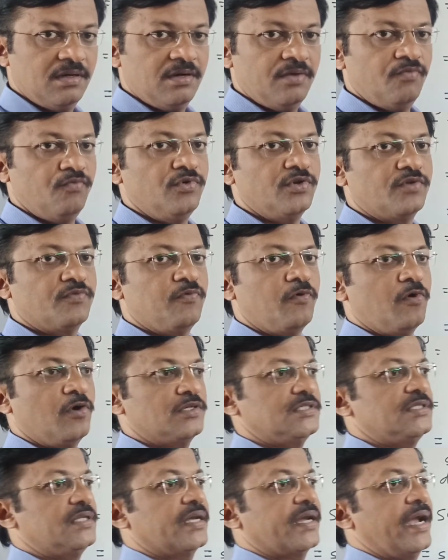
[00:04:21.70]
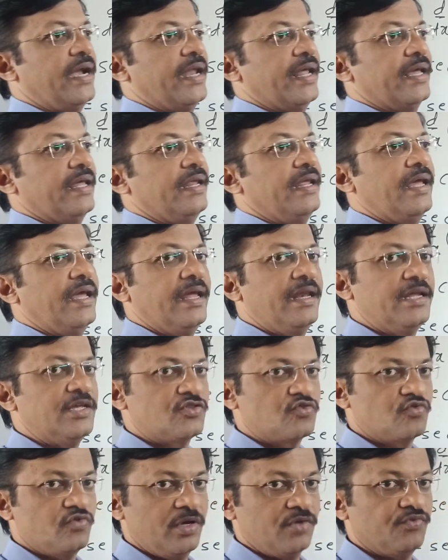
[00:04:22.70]
which falls in the category a
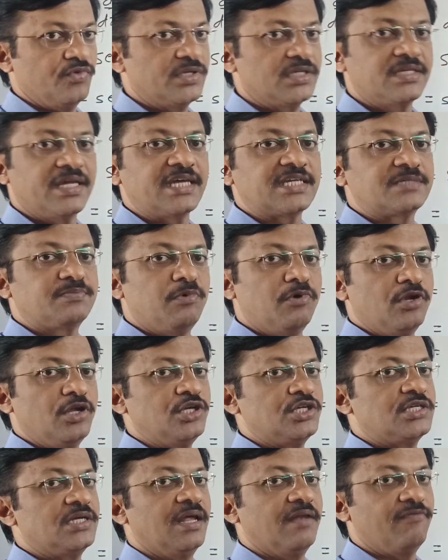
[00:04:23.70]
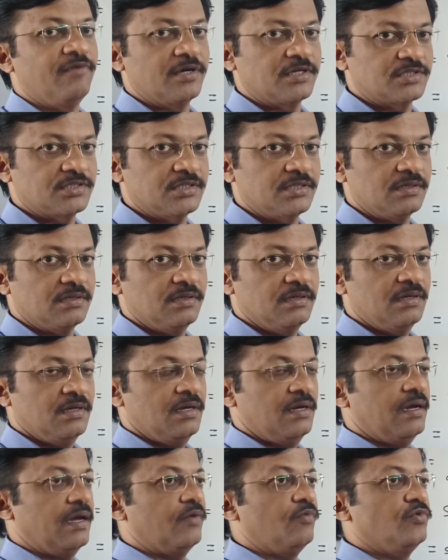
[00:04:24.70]
raised to x, which is exponential function,
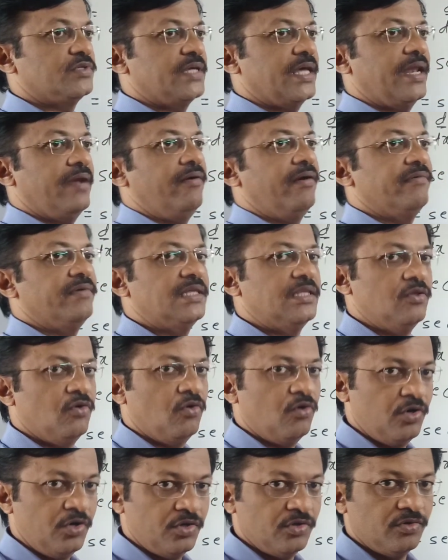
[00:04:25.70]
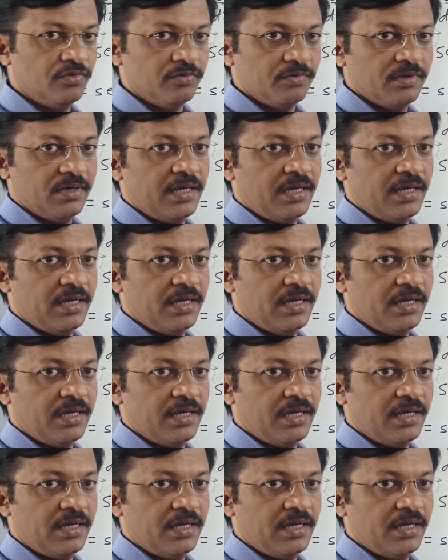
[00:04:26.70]
and whose derivative is known to you.